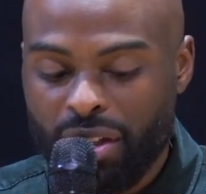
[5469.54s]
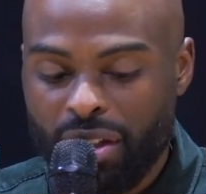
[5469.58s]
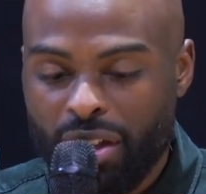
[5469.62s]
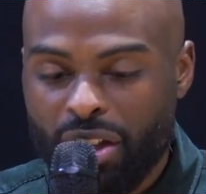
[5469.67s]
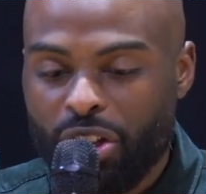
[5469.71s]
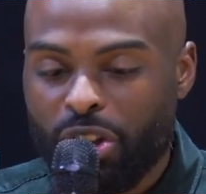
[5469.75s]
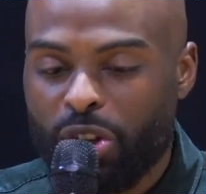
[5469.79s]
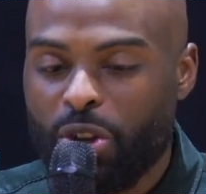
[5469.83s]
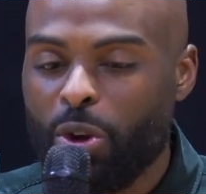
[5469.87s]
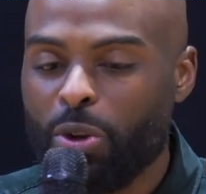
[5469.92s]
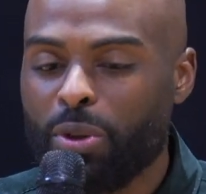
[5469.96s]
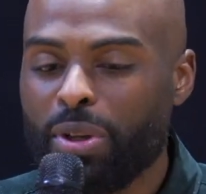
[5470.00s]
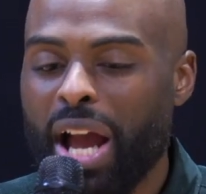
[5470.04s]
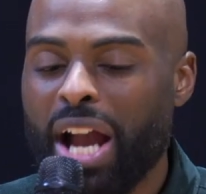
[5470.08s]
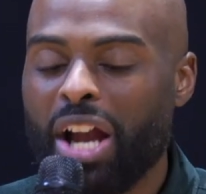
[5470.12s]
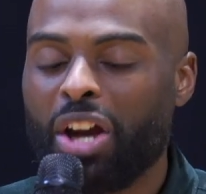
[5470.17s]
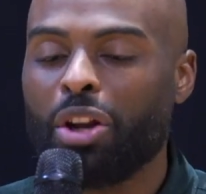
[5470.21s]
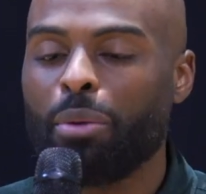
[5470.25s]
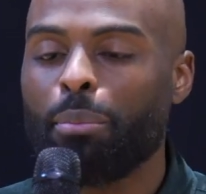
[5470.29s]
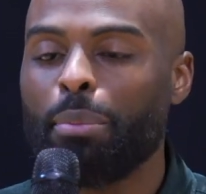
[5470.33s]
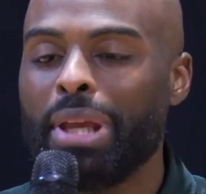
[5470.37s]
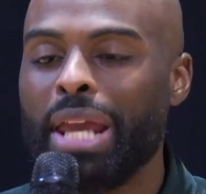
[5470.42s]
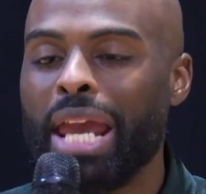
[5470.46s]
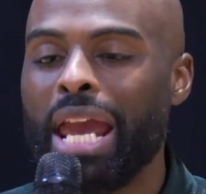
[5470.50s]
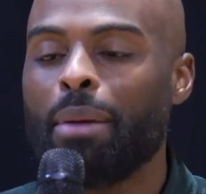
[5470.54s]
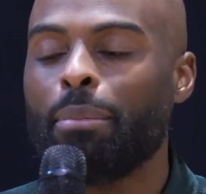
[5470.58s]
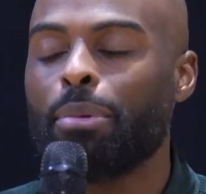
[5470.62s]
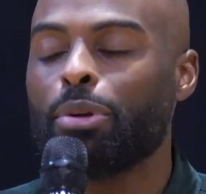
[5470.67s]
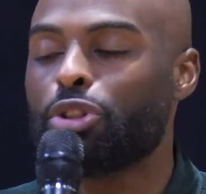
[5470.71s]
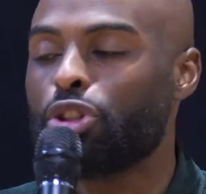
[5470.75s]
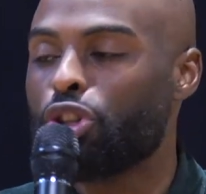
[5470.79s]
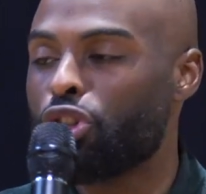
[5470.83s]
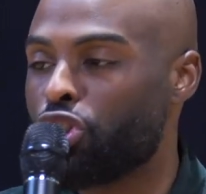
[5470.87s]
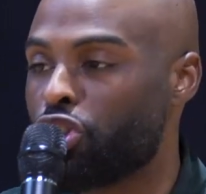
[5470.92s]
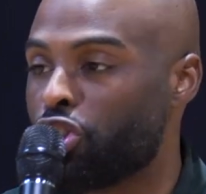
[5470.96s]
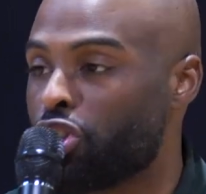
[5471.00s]
you're not going to be able
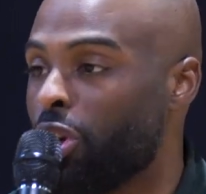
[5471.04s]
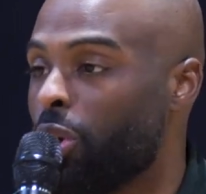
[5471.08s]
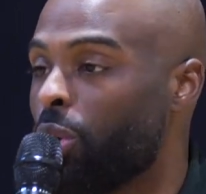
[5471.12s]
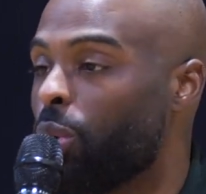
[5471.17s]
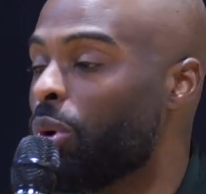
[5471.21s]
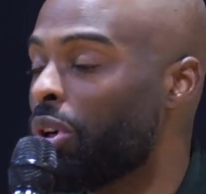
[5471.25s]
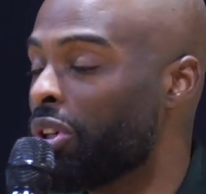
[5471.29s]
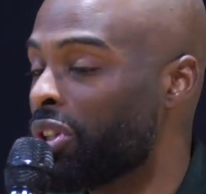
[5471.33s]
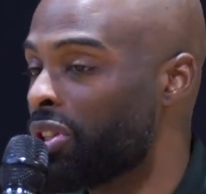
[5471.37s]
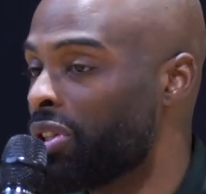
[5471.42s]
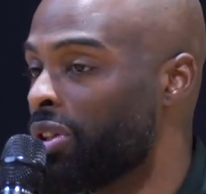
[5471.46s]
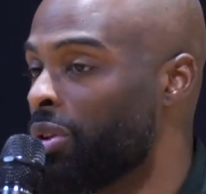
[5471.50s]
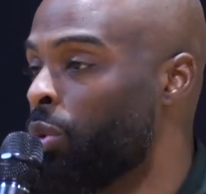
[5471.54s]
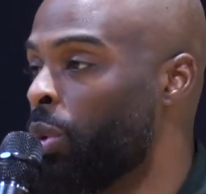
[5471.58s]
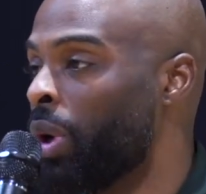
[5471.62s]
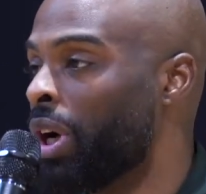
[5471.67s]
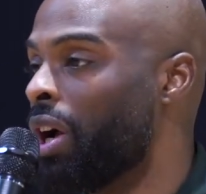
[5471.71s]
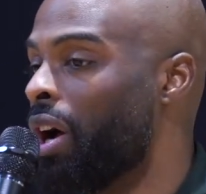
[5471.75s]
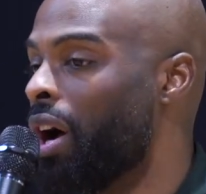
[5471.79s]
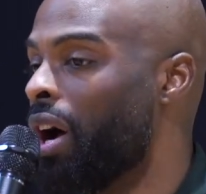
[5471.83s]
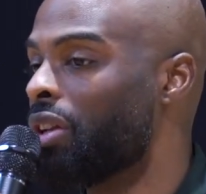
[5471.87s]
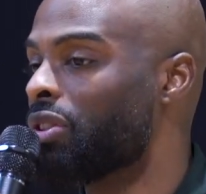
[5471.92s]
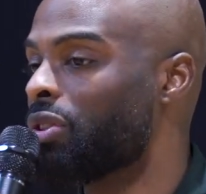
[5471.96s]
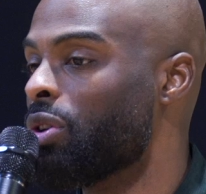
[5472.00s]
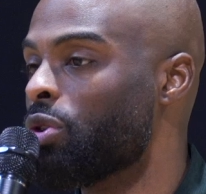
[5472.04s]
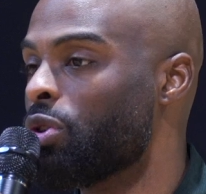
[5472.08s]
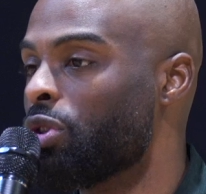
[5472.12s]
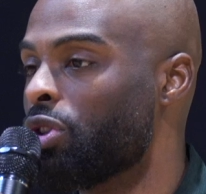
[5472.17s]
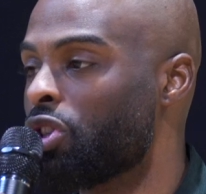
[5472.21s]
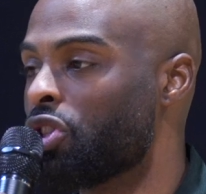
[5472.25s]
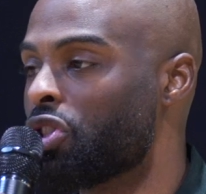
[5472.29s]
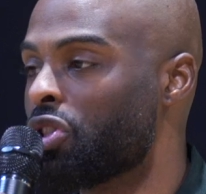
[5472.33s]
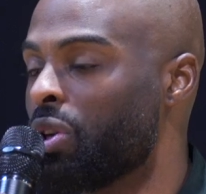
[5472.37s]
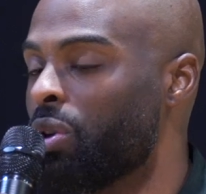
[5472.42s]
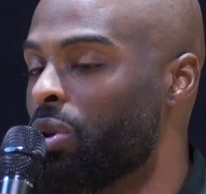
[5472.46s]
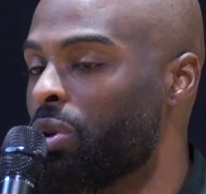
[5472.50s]
to sow into what God told you to
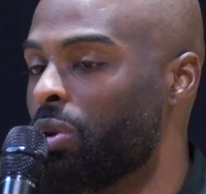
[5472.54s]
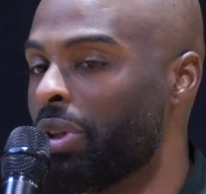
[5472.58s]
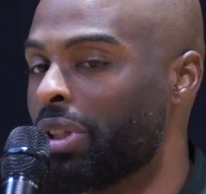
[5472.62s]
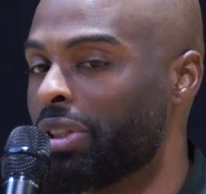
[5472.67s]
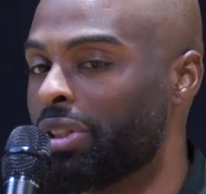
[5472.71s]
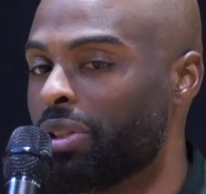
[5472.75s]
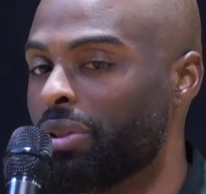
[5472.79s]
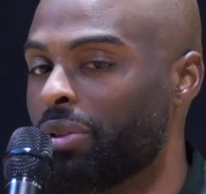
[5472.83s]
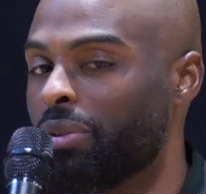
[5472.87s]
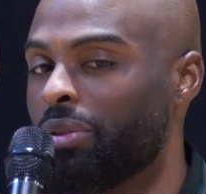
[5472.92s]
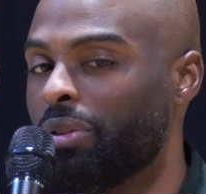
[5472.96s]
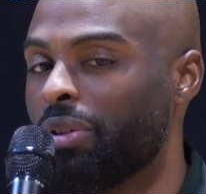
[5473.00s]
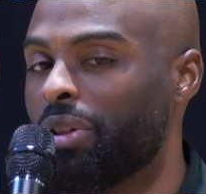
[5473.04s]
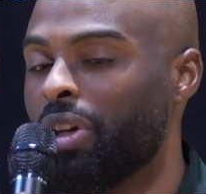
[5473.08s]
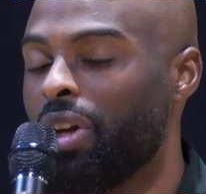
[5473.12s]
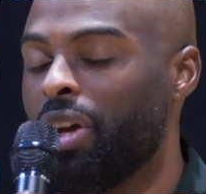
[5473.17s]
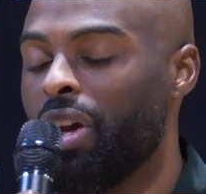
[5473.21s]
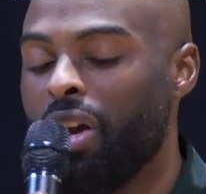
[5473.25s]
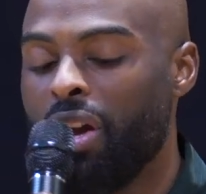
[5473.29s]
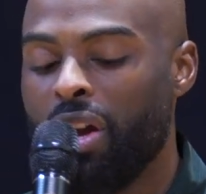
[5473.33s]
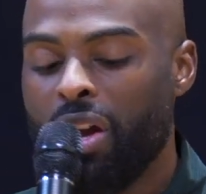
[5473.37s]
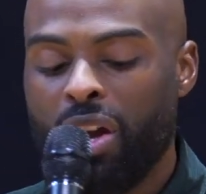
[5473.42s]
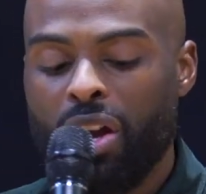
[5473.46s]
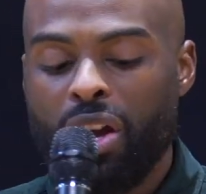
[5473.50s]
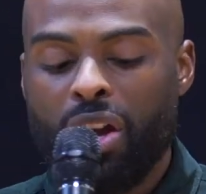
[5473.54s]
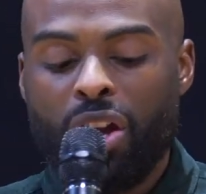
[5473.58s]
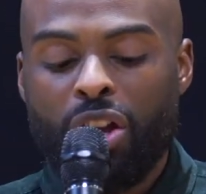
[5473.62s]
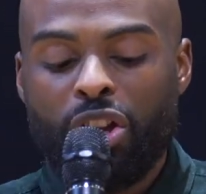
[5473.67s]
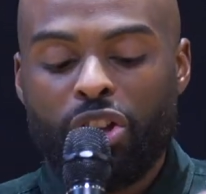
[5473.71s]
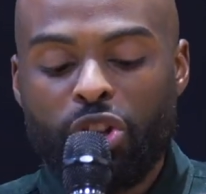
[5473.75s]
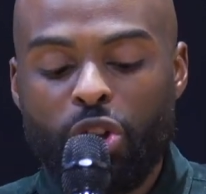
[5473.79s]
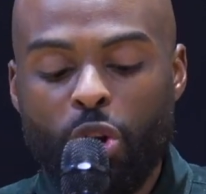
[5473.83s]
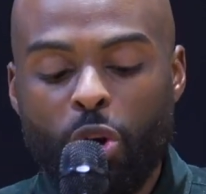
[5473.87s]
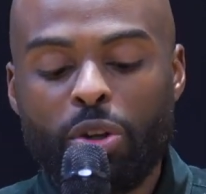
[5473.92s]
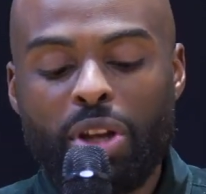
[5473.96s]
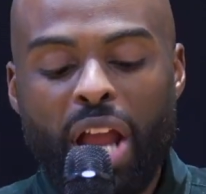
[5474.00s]
sow into.
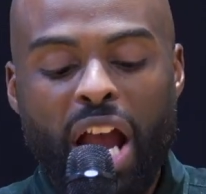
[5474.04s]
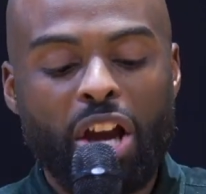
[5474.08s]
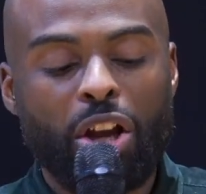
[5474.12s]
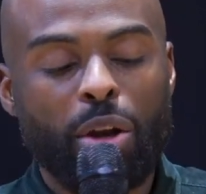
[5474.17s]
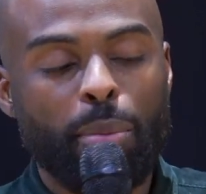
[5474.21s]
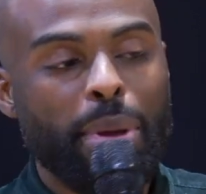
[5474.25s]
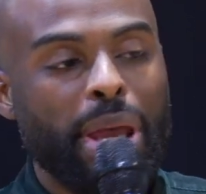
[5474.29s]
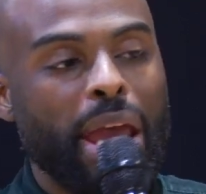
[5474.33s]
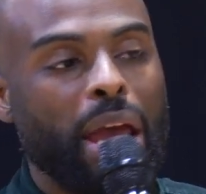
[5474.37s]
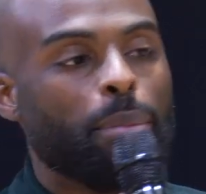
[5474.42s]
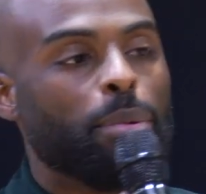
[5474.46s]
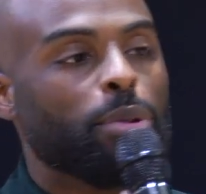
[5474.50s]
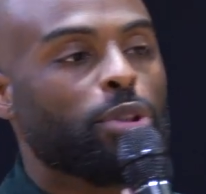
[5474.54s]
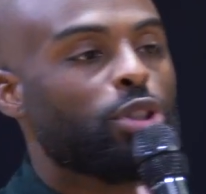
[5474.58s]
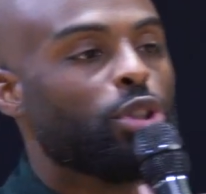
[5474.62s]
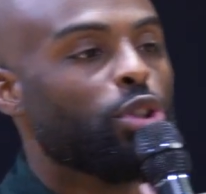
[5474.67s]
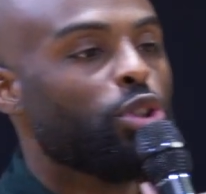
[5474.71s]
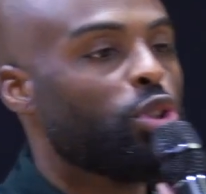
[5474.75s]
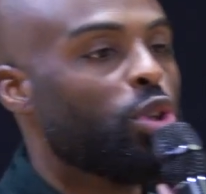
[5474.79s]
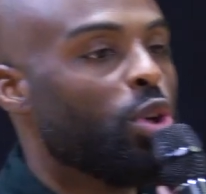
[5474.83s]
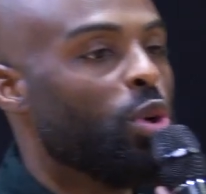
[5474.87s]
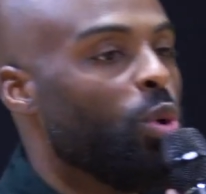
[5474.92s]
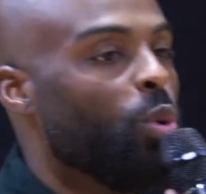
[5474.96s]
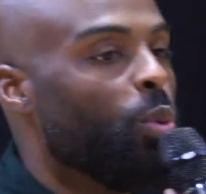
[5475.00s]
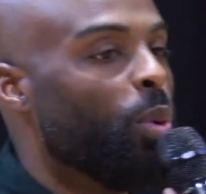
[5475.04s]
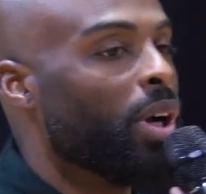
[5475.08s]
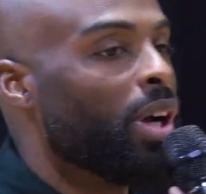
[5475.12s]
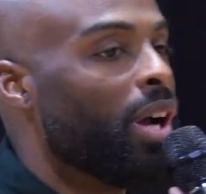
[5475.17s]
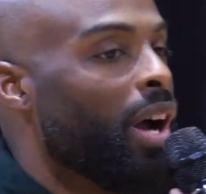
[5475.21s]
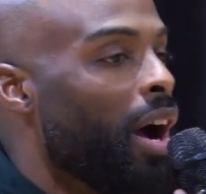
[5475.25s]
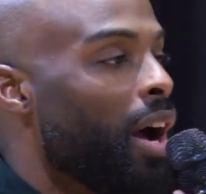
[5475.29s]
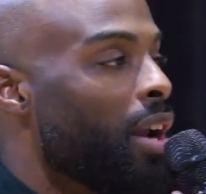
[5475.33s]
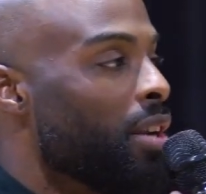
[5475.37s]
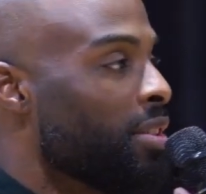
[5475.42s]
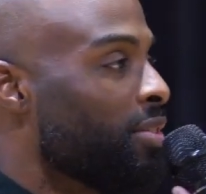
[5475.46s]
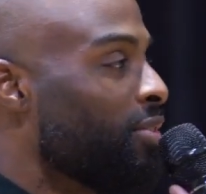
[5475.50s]
You're not going to be able to do what
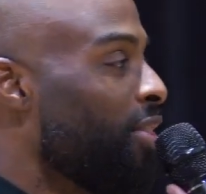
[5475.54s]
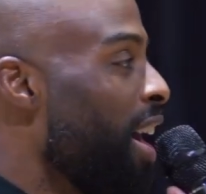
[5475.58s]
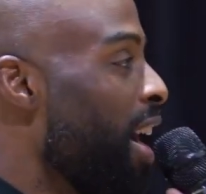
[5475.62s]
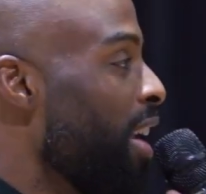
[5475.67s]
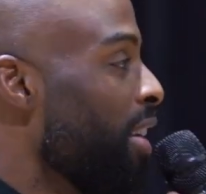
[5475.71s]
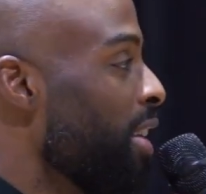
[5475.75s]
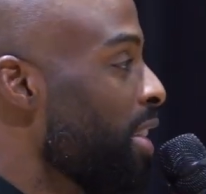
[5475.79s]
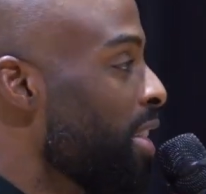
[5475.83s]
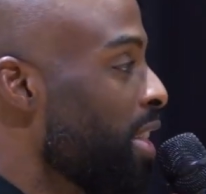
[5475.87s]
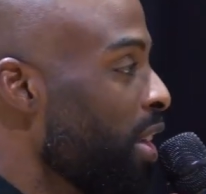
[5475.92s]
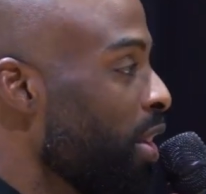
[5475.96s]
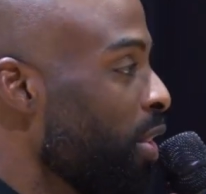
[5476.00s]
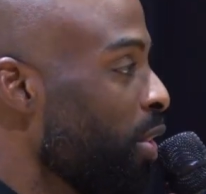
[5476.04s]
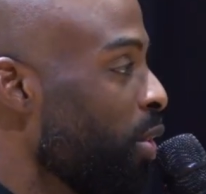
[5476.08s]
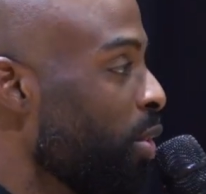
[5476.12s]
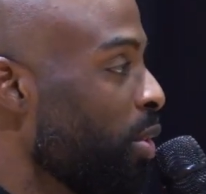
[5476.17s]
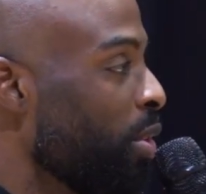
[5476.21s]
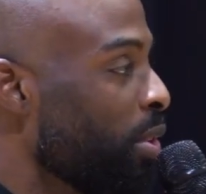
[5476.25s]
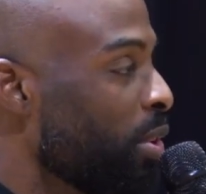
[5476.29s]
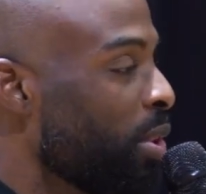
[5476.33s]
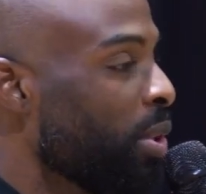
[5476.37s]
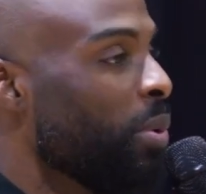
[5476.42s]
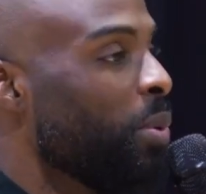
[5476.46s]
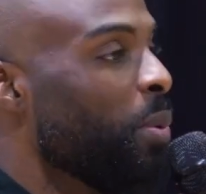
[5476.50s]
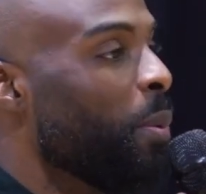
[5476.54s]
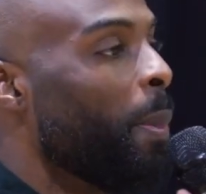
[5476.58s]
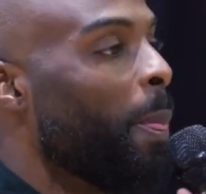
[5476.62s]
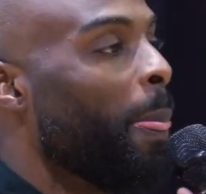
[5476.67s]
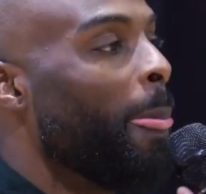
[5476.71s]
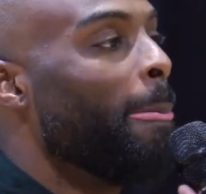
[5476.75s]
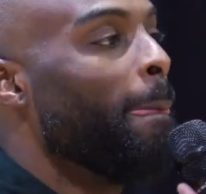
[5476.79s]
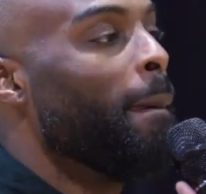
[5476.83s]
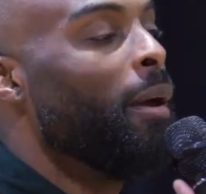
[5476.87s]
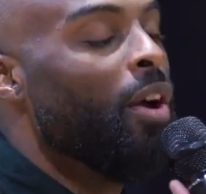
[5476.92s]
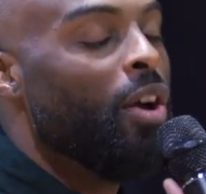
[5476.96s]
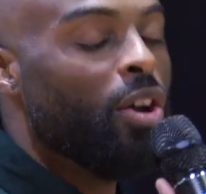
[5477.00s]
God is trying to tell you to do.
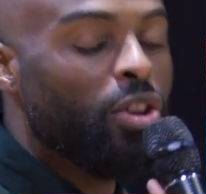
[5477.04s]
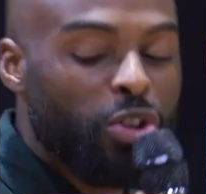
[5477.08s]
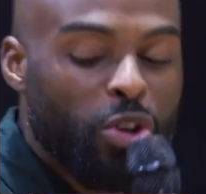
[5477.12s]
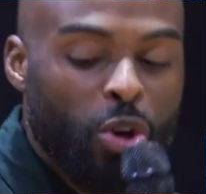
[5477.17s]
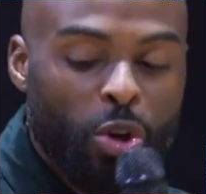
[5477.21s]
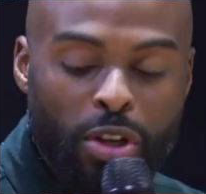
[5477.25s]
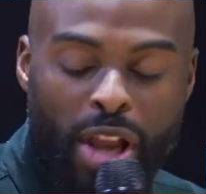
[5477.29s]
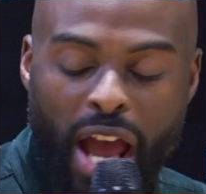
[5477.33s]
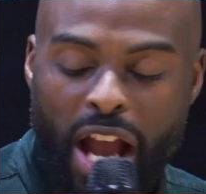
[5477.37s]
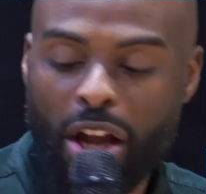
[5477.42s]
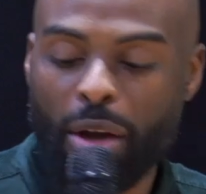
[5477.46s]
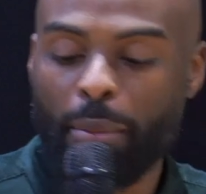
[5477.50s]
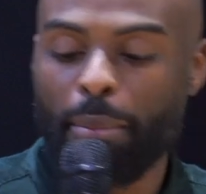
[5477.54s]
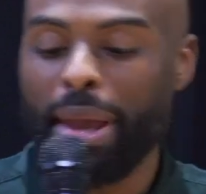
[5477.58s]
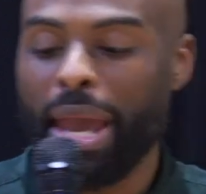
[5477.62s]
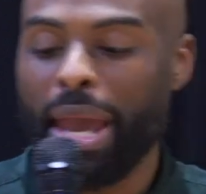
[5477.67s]
You're not going to be